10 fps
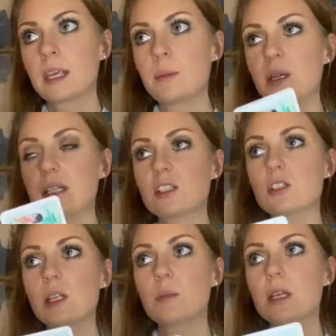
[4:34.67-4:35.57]
because there's
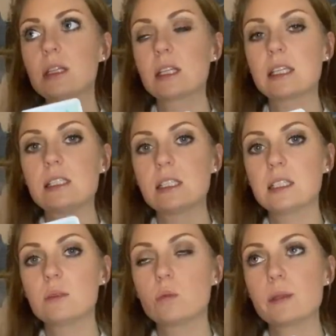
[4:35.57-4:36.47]
something that they
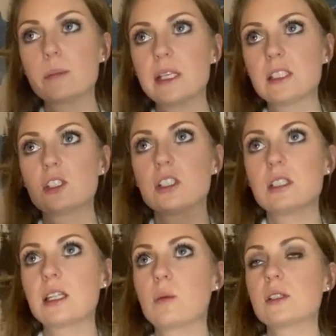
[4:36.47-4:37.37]
did with messages
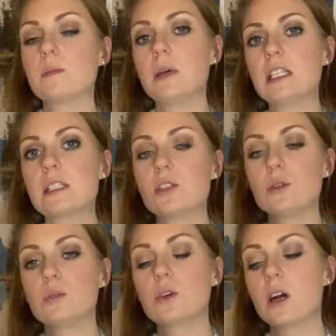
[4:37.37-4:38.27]
that was meant
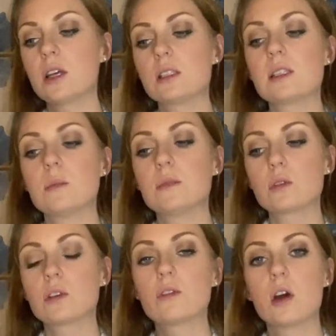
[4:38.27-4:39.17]
to cause some
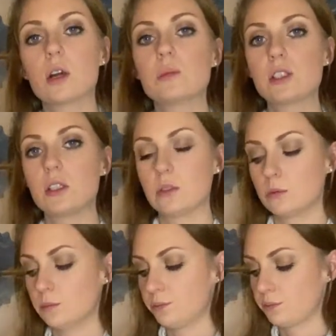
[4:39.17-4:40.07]
sort of harm to
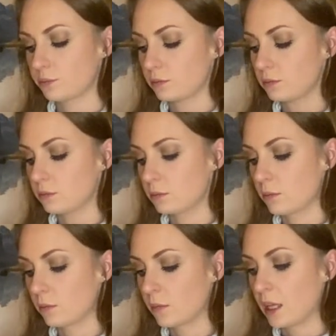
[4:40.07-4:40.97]
you.
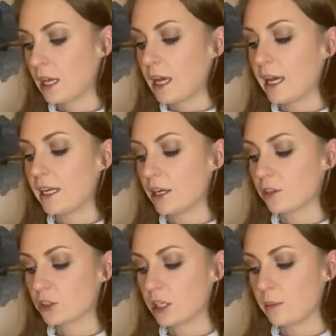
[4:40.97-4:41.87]
And now they're
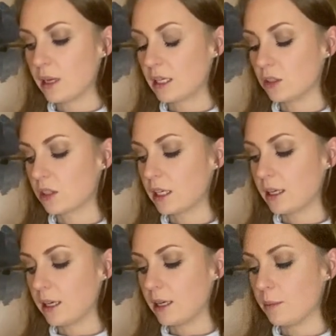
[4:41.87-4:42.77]
trying to make it look
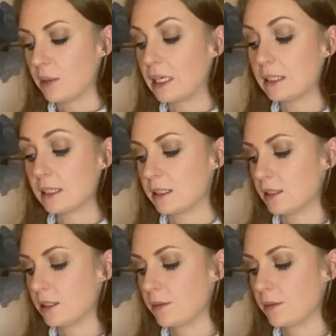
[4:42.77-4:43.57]
um, innocent.